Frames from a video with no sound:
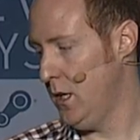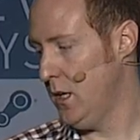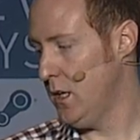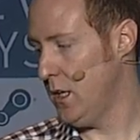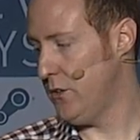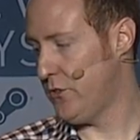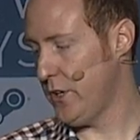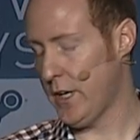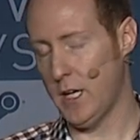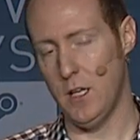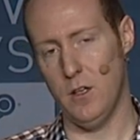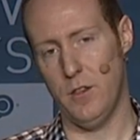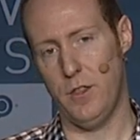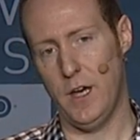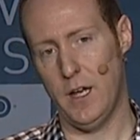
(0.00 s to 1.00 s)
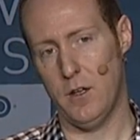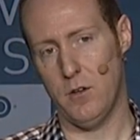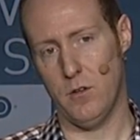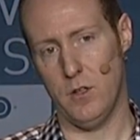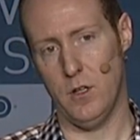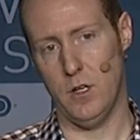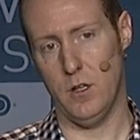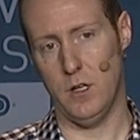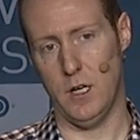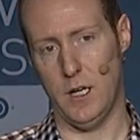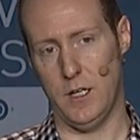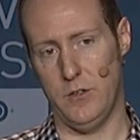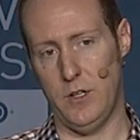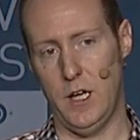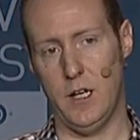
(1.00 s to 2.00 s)
And second, that
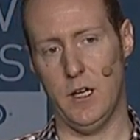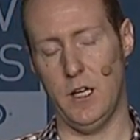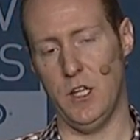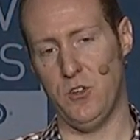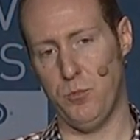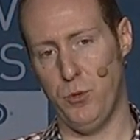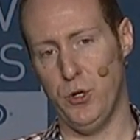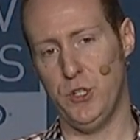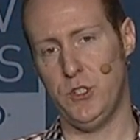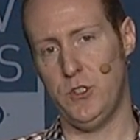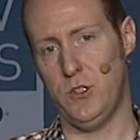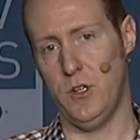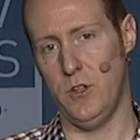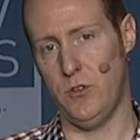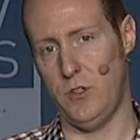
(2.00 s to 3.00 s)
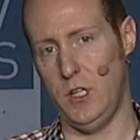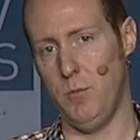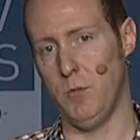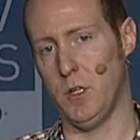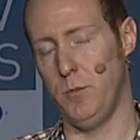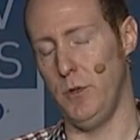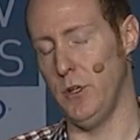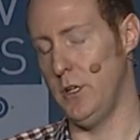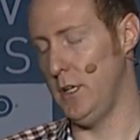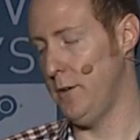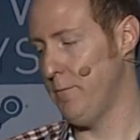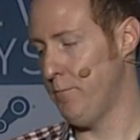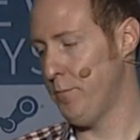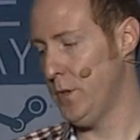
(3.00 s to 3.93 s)
data is pushed to the Steam community.